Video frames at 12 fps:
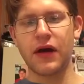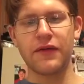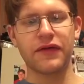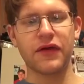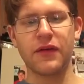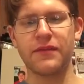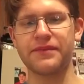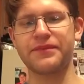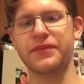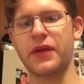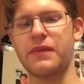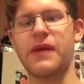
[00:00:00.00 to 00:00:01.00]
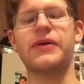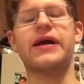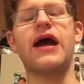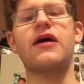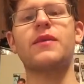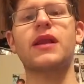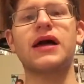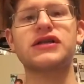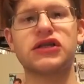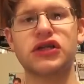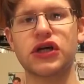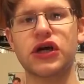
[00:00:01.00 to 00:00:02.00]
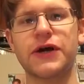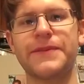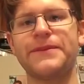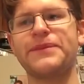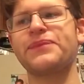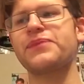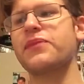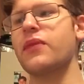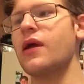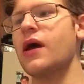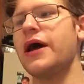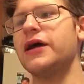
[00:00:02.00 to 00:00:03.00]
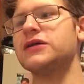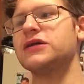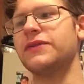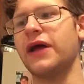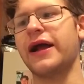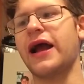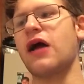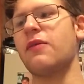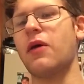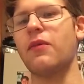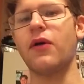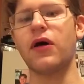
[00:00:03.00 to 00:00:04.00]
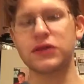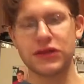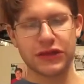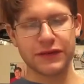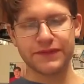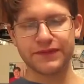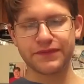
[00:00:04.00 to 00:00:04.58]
of some maybe caramelized sugar and some of that caramel malts.